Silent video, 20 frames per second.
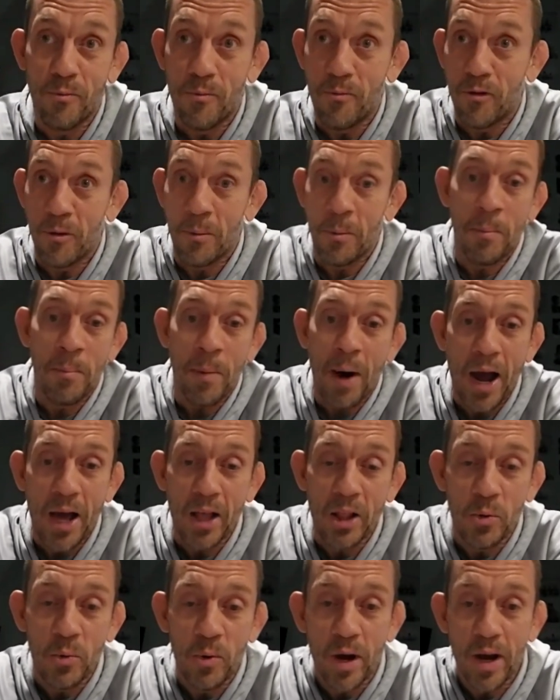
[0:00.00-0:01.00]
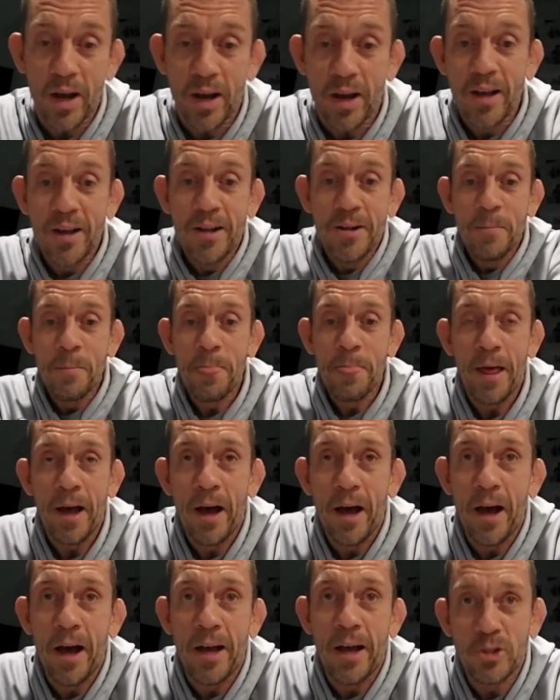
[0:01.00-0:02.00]
from a mile away.
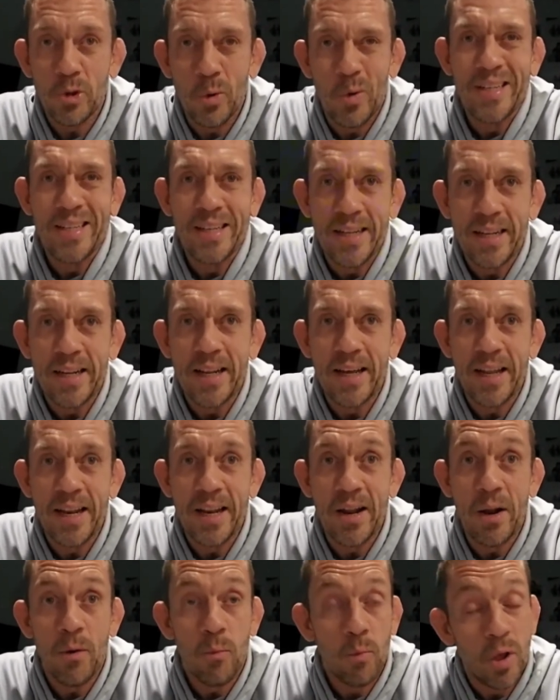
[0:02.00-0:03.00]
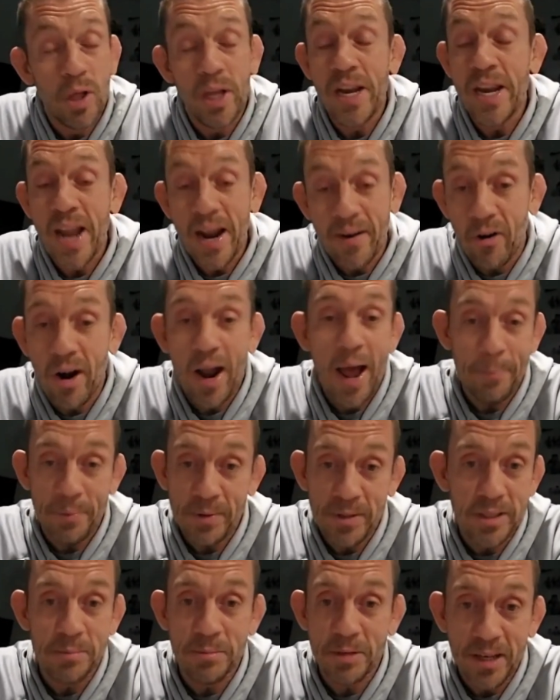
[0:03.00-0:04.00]
So it really never
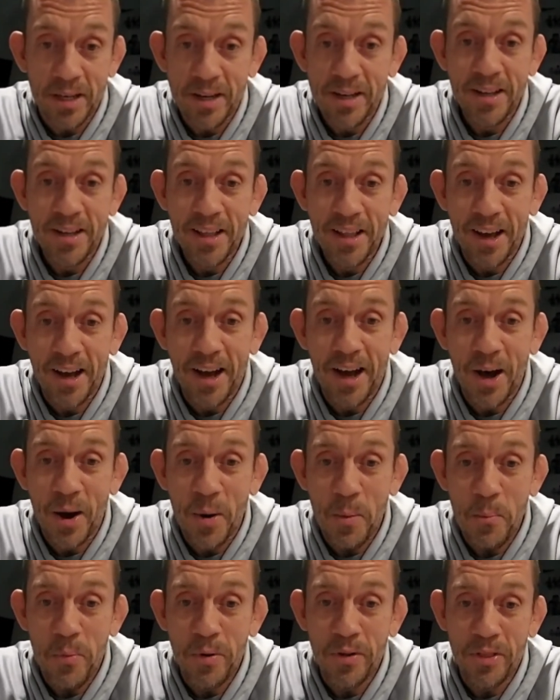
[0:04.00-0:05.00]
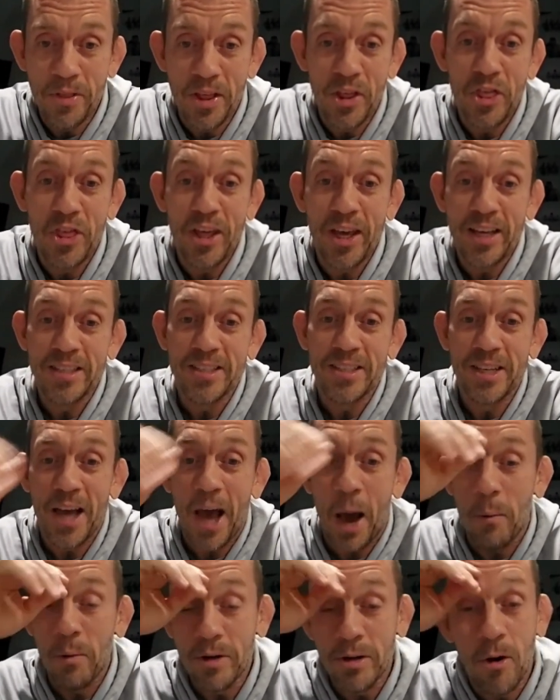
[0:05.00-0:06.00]
happened to me. But the things,
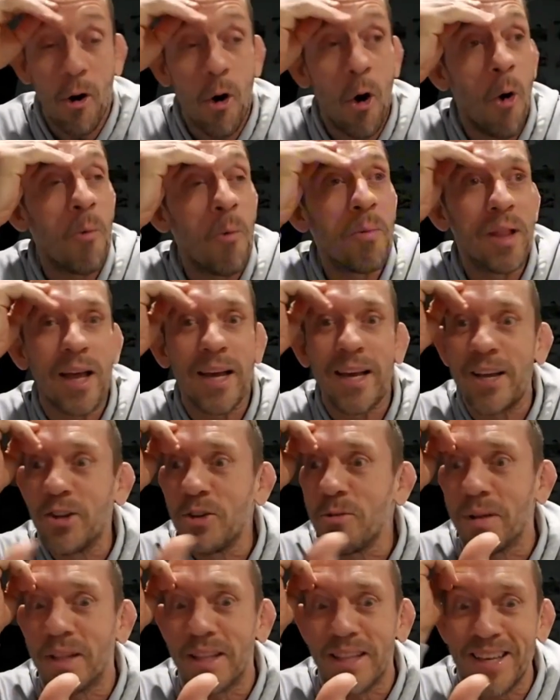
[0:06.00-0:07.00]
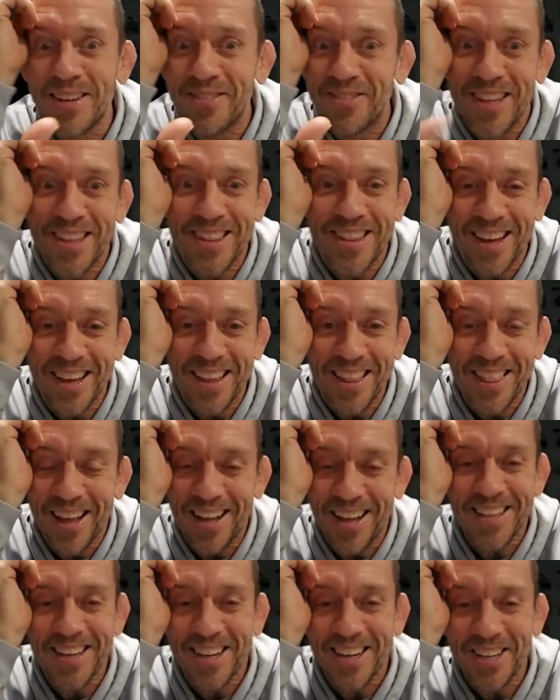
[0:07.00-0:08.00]
I would go home and be like, can you believe that they
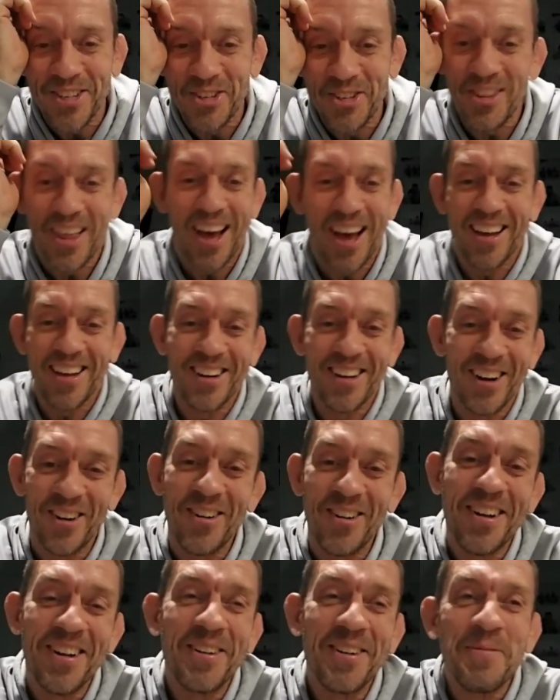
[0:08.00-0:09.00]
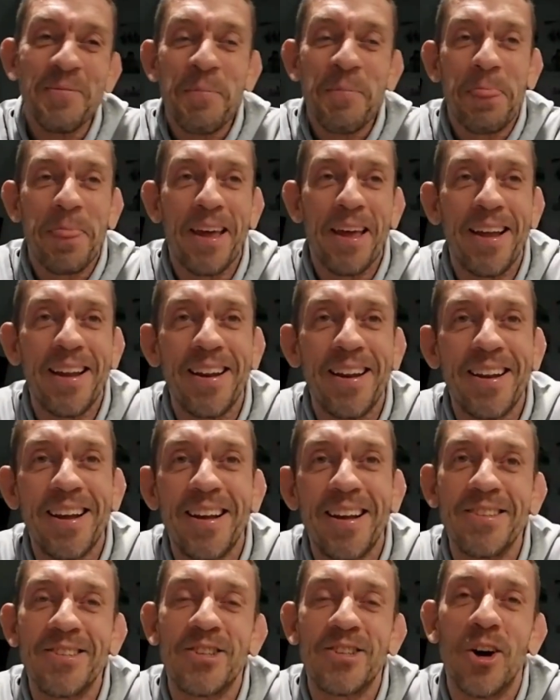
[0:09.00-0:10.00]
thought they could do that?
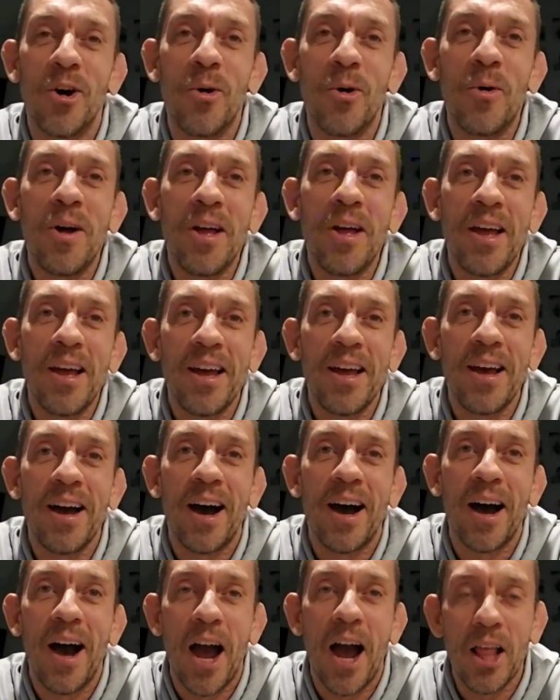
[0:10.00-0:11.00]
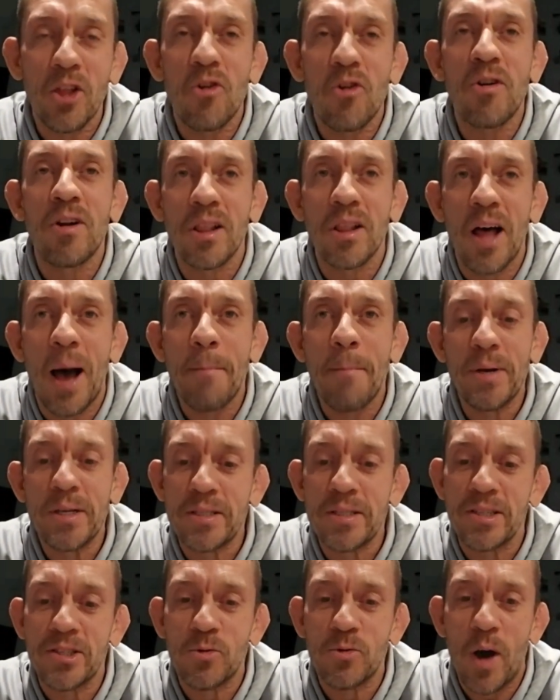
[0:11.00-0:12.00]
And so I learned a lot
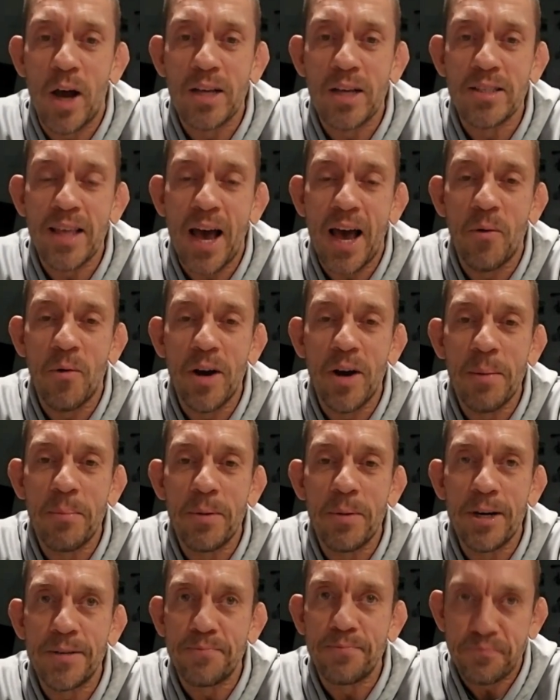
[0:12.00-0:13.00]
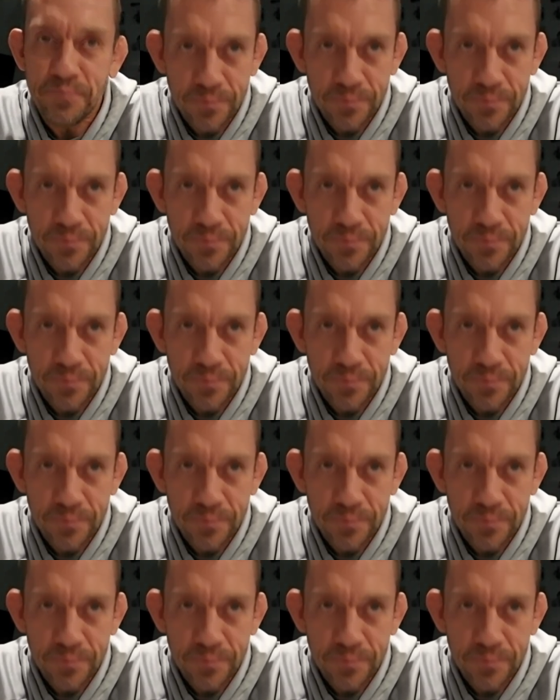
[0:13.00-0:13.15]
business wise that way. But